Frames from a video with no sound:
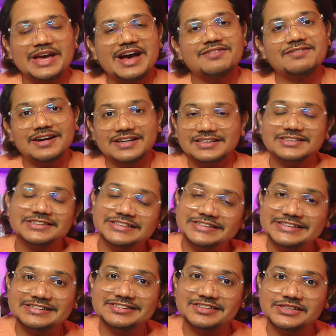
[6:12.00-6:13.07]
we have another
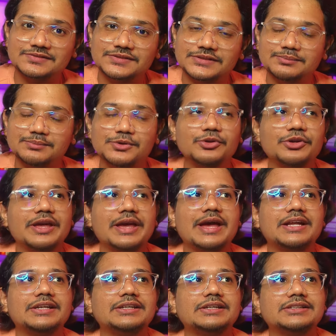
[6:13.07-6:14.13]
Indian self-help book.
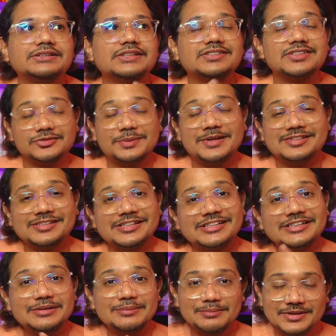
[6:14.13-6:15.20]
And this is
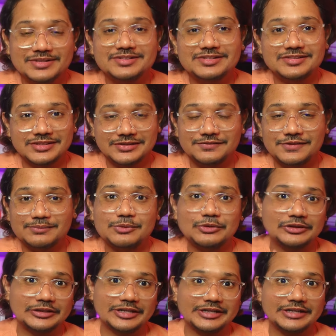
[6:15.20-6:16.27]
basically the best self-help
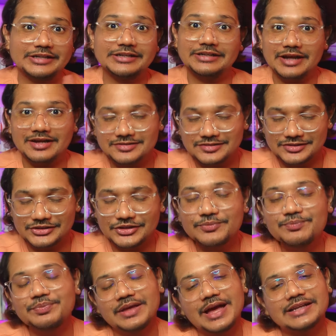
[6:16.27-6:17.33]
book that I read last year.
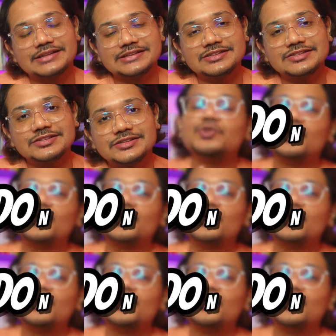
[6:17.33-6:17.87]
And it is